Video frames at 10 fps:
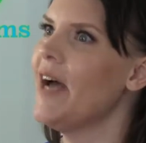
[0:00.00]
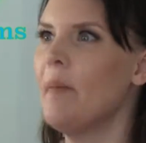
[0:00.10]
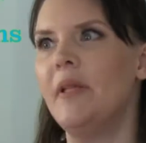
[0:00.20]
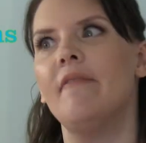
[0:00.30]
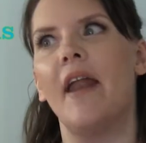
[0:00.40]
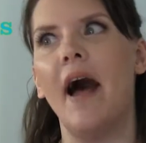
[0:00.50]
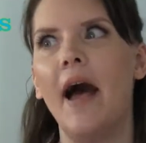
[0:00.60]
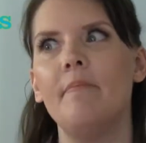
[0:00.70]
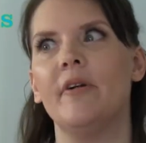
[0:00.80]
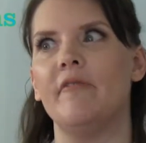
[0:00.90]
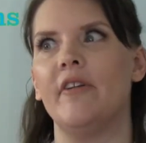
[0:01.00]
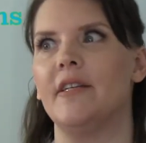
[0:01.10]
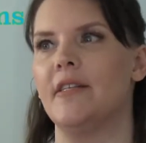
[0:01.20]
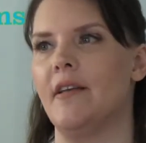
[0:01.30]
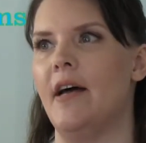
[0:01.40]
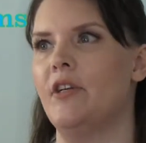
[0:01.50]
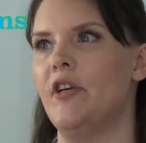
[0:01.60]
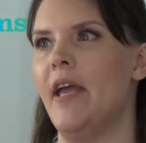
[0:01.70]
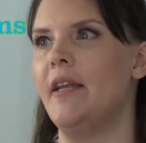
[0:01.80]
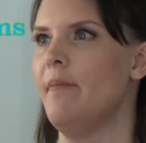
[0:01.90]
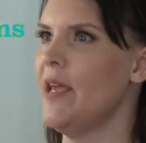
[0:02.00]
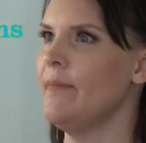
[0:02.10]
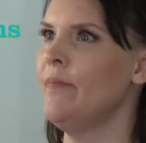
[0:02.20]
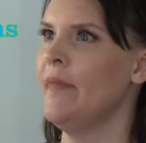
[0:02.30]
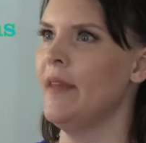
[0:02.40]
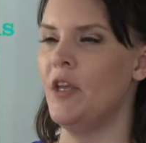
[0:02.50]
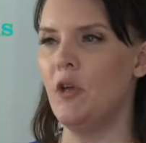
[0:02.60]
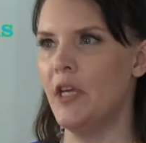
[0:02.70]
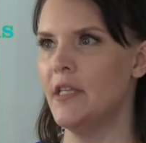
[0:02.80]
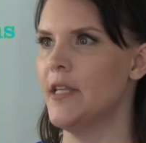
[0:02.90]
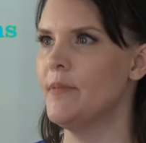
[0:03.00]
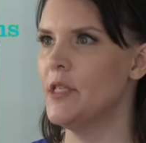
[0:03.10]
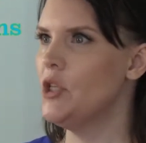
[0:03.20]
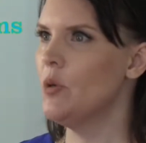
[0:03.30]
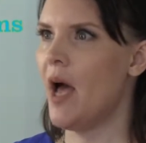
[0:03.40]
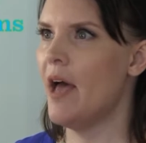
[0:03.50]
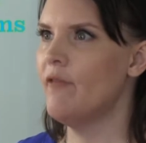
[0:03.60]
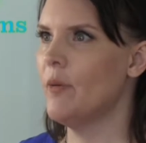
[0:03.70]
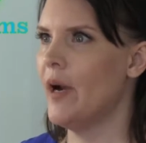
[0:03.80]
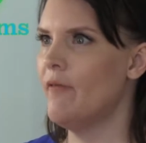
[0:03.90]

I believe that I'm perfect as God created me. Now, you can substitute God for